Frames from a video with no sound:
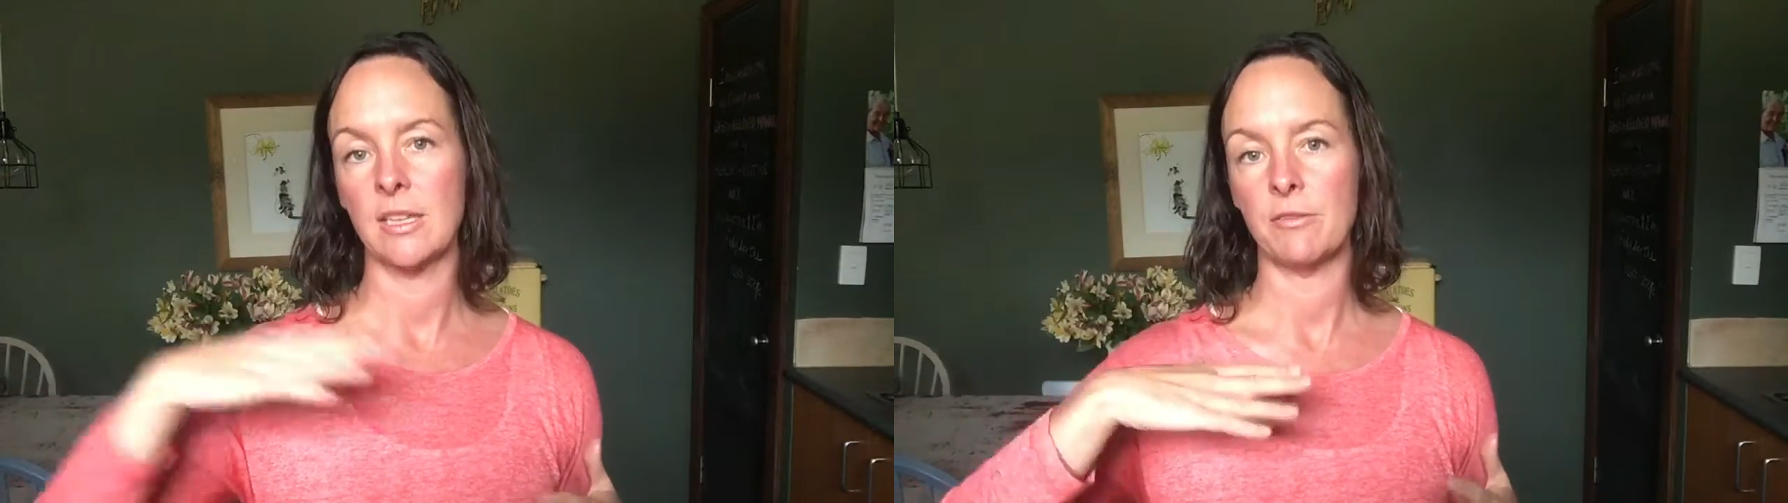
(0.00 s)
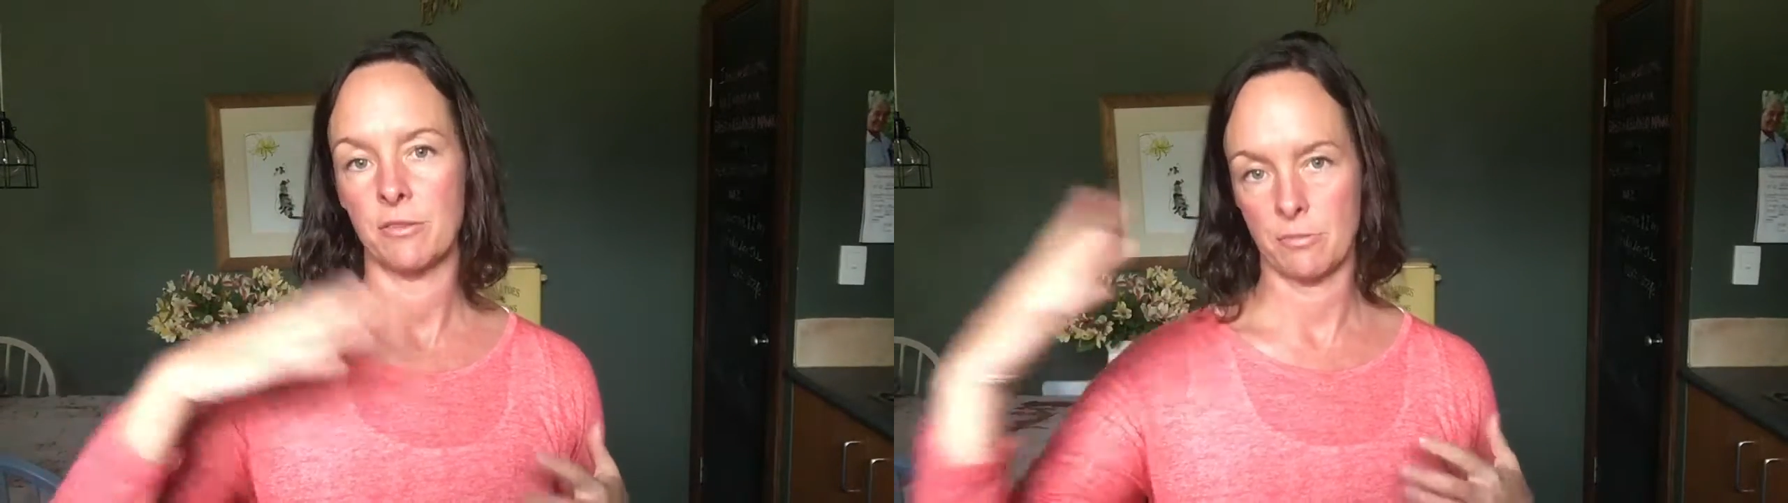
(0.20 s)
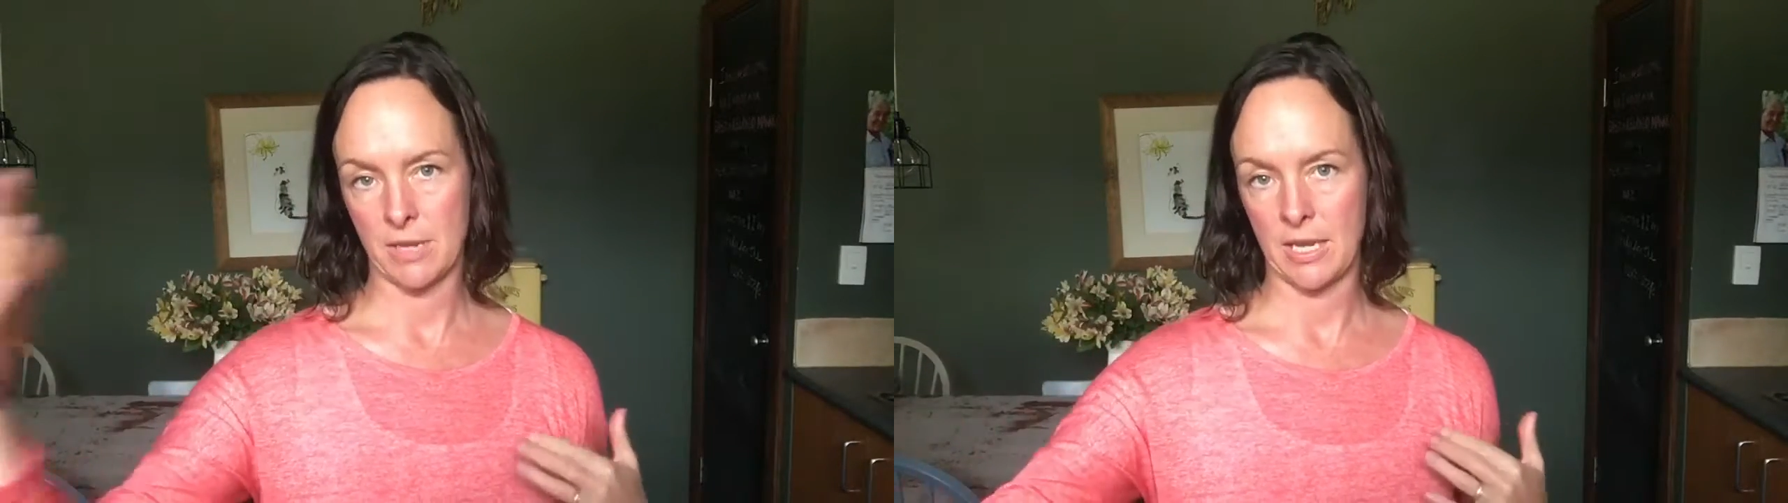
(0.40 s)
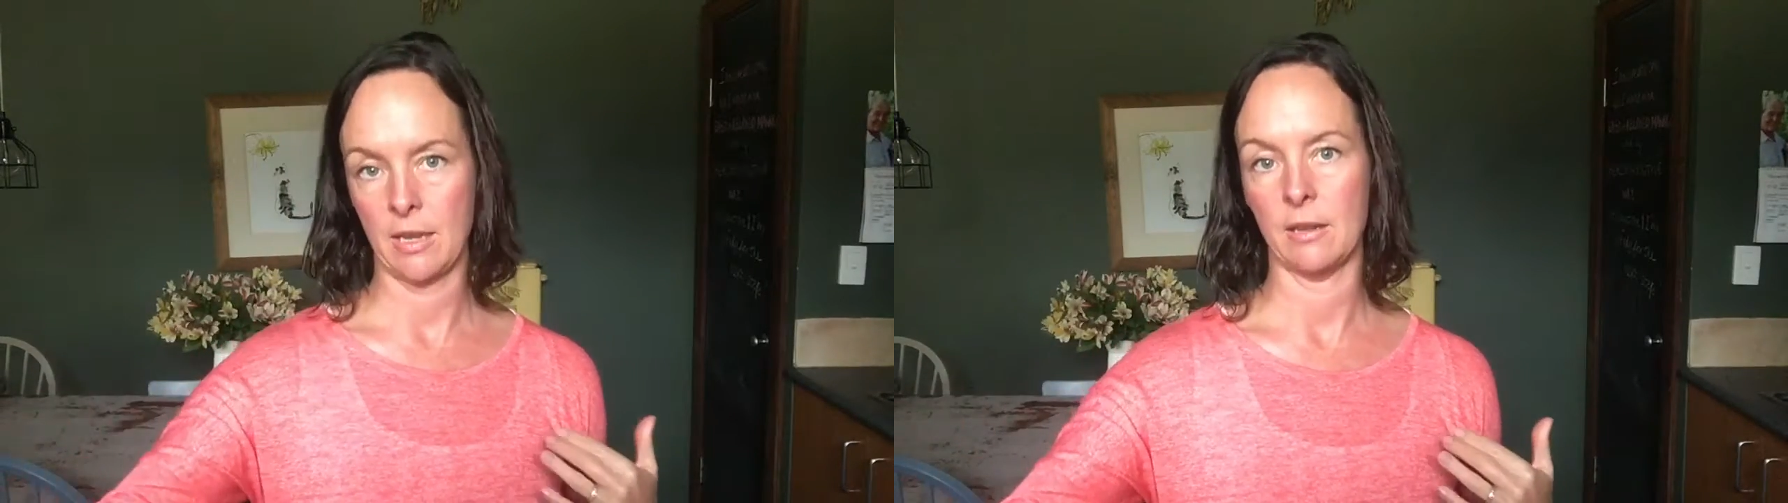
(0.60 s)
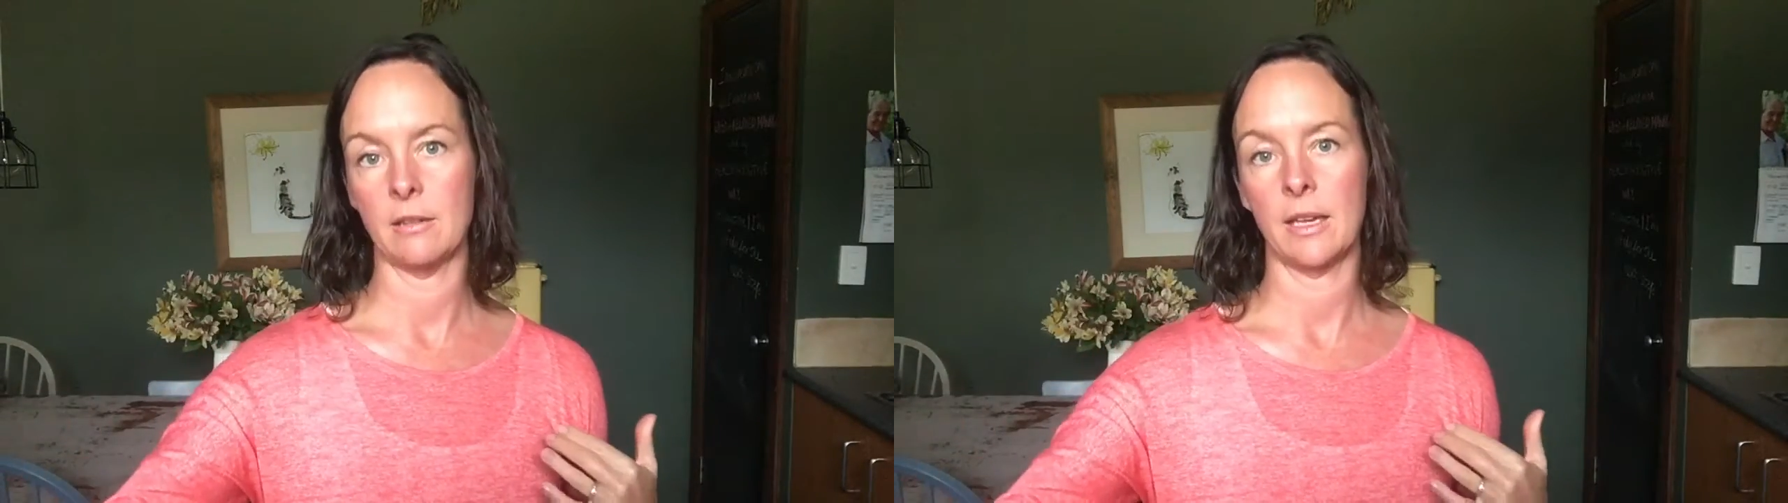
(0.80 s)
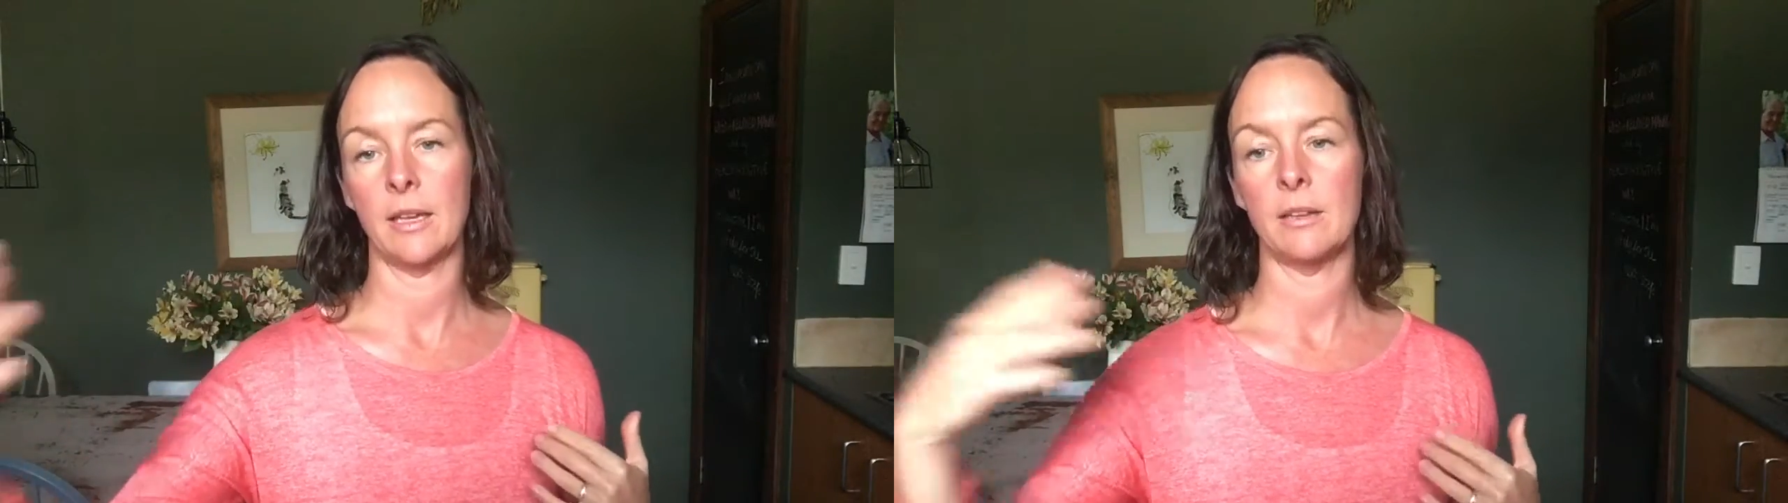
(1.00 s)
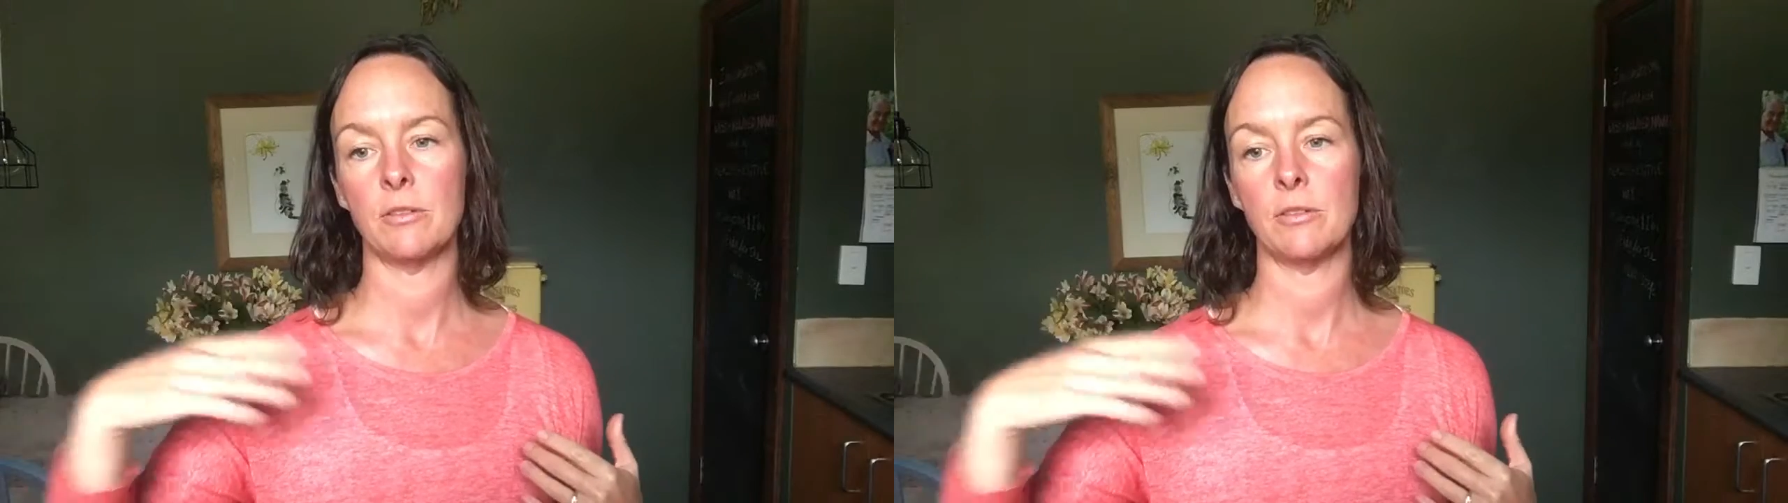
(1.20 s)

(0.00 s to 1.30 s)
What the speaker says: from here, okay?